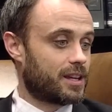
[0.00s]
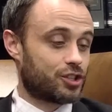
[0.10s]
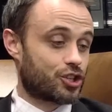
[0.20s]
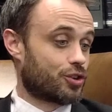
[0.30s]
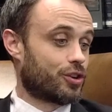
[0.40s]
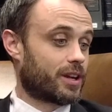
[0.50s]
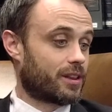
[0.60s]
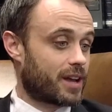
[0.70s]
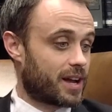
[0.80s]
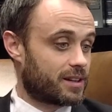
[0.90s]

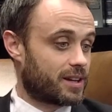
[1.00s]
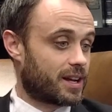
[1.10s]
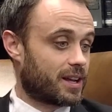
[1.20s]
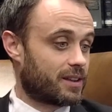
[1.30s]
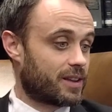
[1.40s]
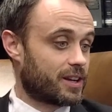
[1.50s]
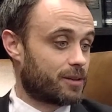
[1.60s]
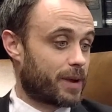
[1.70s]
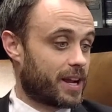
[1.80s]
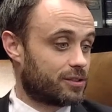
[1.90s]
ensuring that
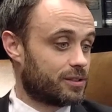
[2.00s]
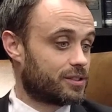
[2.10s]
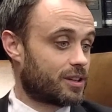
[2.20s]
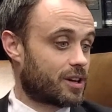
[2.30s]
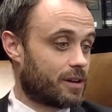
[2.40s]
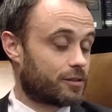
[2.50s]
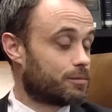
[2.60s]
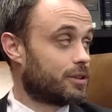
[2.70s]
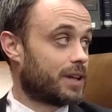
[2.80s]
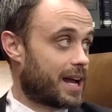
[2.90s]
your patrons are
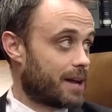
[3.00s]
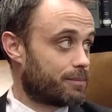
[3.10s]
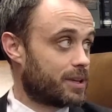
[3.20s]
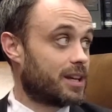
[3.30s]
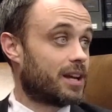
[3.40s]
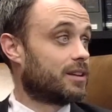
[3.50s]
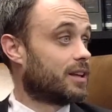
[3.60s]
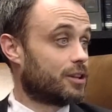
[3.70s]
comfortable, happy, and